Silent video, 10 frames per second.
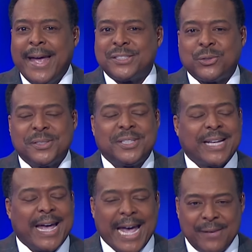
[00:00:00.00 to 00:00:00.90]
And so I said,
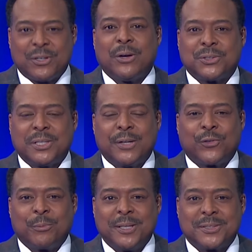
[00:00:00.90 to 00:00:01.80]
I have to go see it
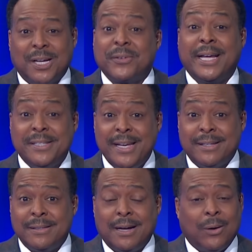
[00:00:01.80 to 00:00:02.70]
for myself. And I
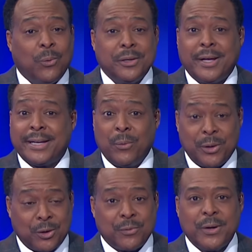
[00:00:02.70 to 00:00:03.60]
did. One night I
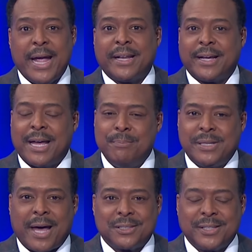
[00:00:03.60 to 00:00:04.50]
went over and I
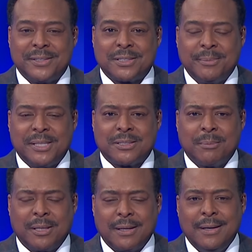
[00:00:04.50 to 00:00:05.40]
got a chance to meet
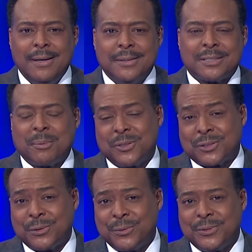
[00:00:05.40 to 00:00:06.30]
some of the
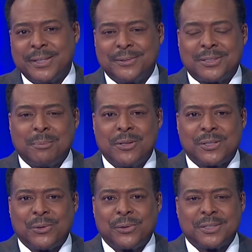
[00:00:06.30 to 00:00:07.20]
students and some of the
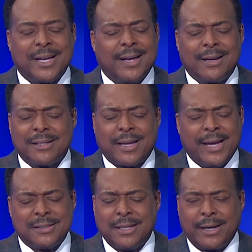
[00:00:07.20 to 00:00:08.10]
tutors, and I
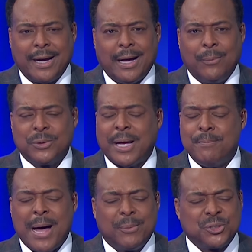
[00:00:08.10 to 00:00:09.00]
can't tell you how
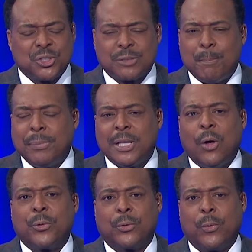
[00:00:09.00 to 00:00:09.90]
I was just
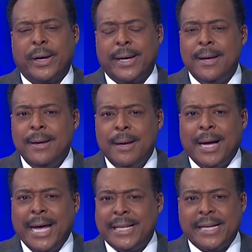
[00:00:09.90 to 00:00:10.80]
blown away.
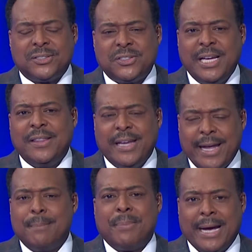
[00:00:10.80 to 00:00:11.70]
And seeing
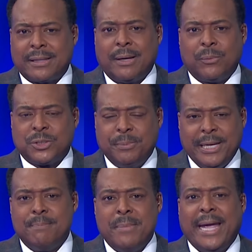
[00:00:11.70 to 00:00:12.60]
the impact that was
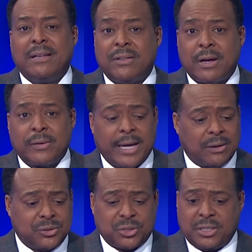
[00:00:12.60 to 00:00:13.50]
being made there and
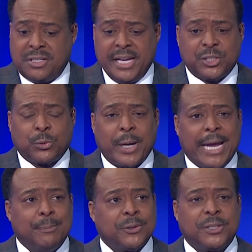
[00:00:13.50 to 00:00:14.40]
how kids were
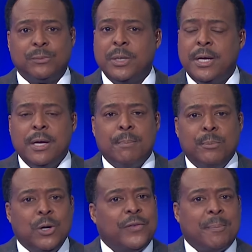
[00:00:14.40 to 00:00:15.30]
able to
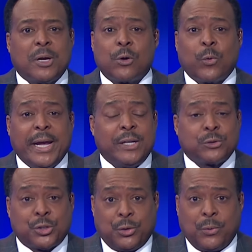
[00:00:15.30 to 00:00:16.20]
move up a grade or
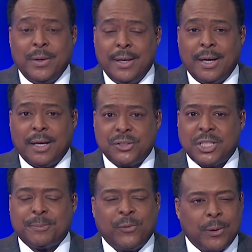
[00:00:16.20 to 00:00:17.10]
two
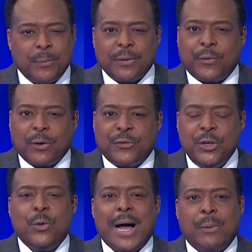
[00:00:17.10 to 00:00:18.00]
just for a
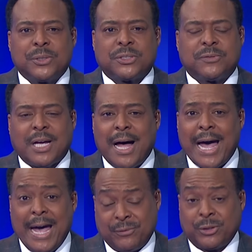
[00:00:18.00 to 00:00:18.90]
few hours of time,
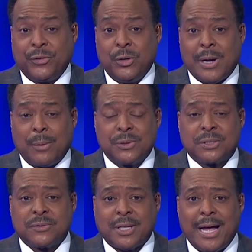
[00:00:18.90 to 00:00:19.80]
after a few
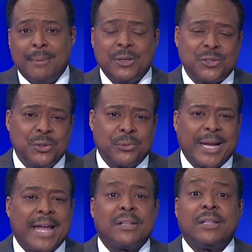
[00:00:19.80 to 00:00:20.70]
hours of time and
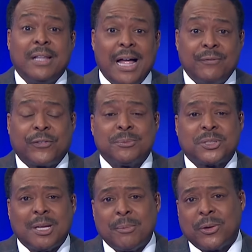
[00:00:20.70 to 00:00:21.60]
tutoring and love from
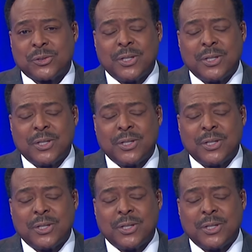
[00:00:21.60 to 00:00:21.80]
some of